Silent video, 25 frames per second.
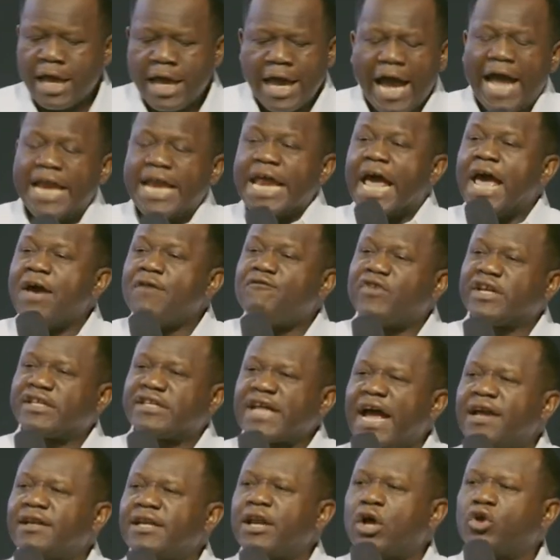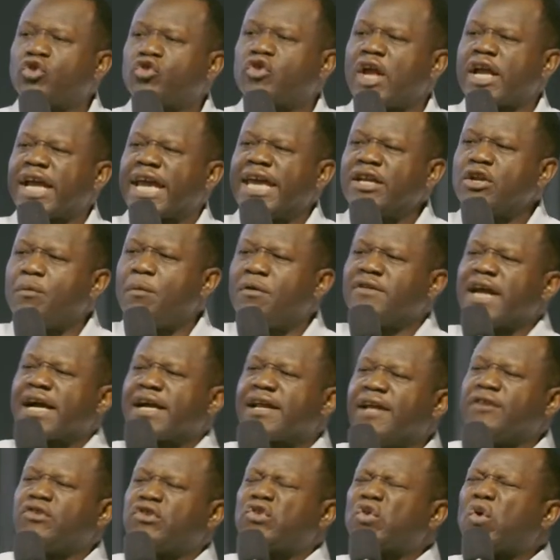And every time the kingdom of
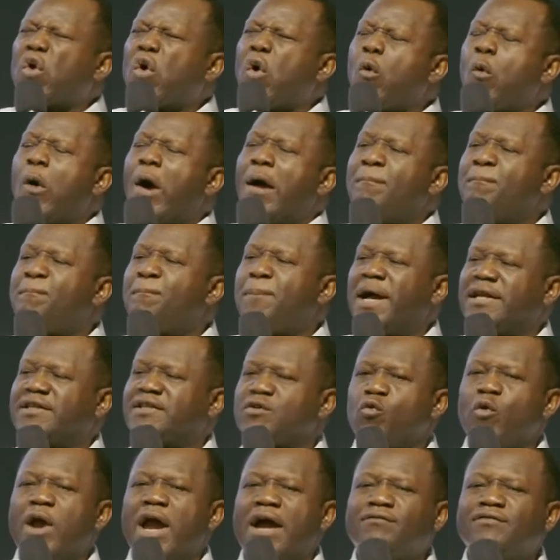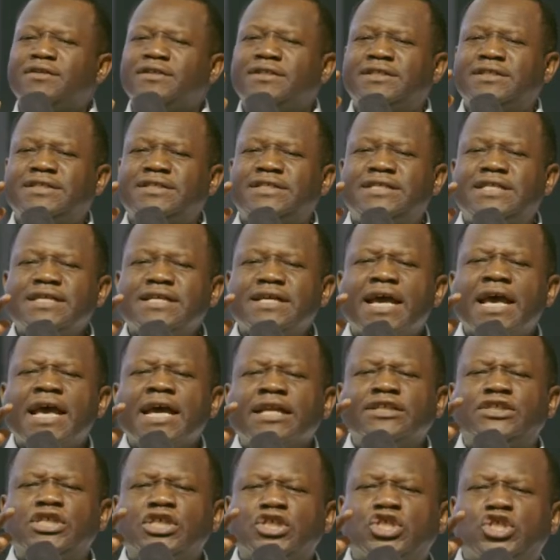darkness throw one party, we have
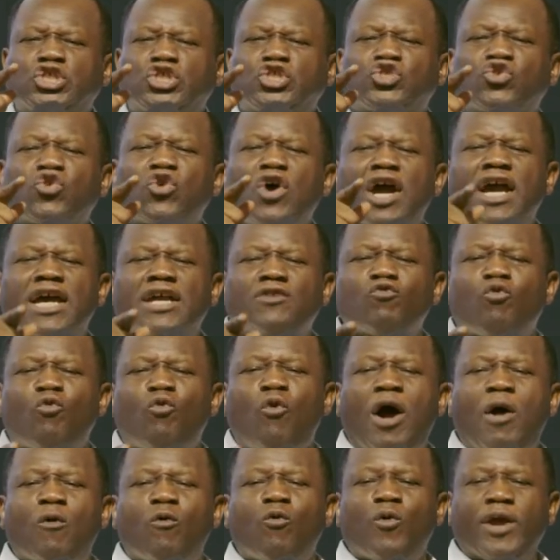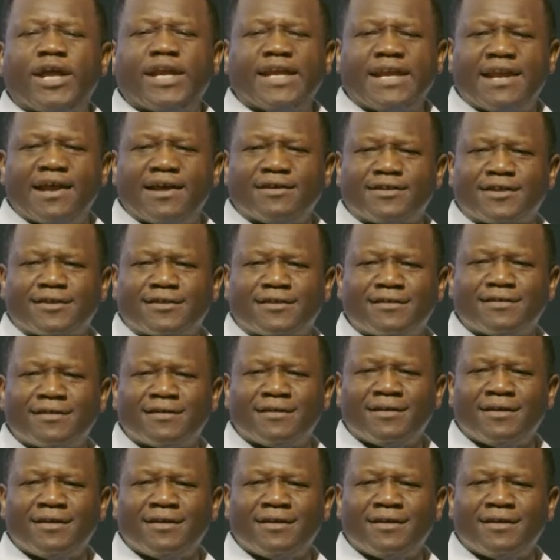destroyed one witness.